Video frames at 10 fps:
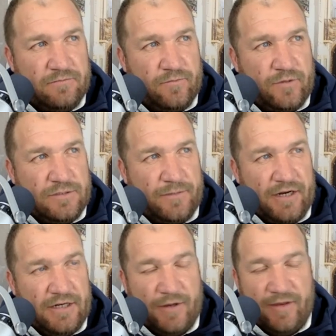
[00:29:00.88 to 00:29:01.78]
a spade
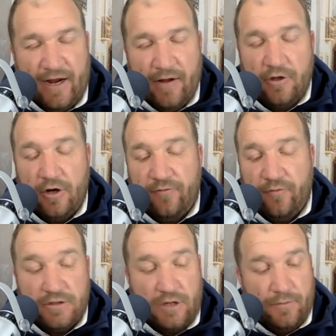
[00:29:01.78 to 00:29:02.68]
a spade. The Algarve, for
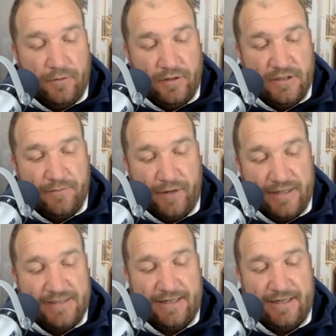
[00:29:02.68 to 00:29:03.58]
example, is
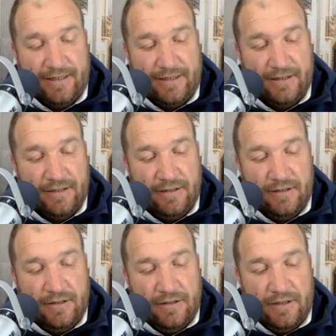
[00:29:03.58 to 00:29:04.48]
basically
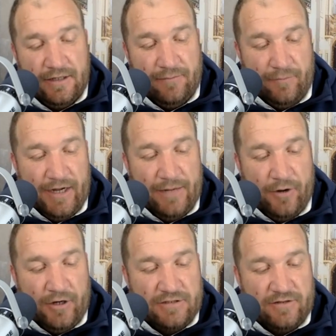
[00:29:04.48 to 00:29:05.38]
in many
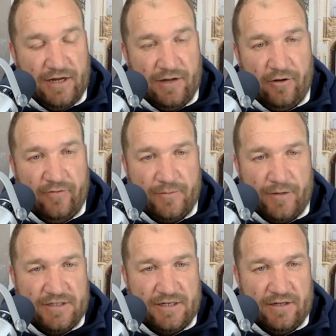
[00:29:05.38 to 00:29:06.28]
parts of the Algarve is
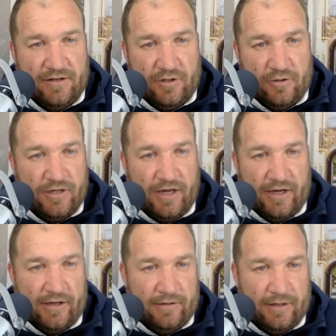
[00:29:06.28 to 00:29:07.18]
basically the
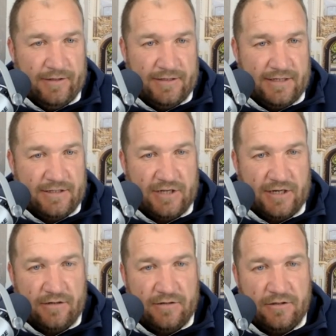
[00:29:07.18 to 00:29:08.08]
UK in the
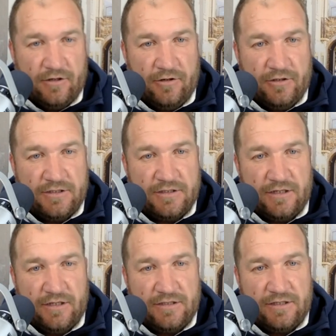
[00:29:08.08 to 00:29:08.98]
sunshine. You know, it's
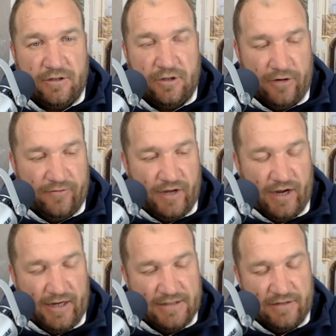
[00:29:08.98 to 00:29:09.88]
it's a lot of
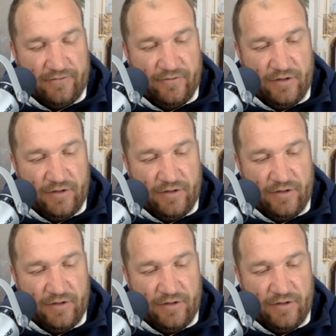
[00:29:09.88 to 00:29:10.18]
guys that have